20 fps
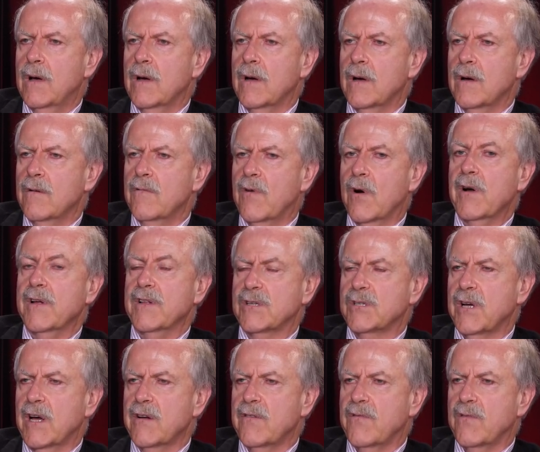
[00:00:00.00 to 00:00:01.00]
very
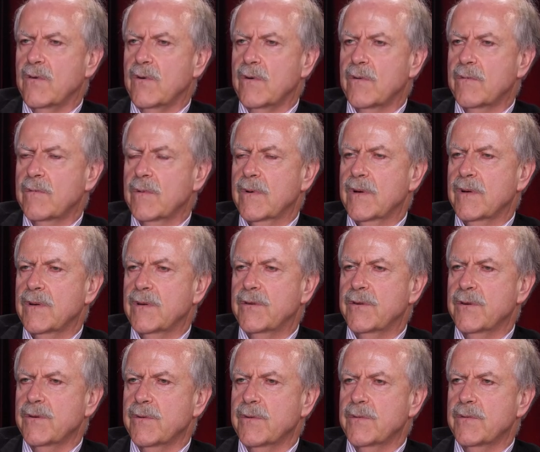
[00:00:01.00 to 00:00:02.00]
insightful
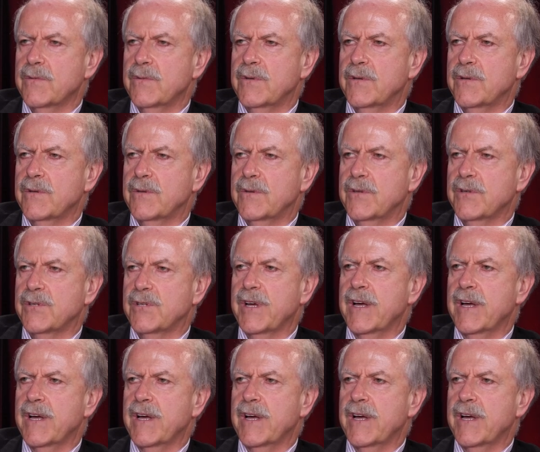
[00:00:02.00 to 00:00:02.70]
to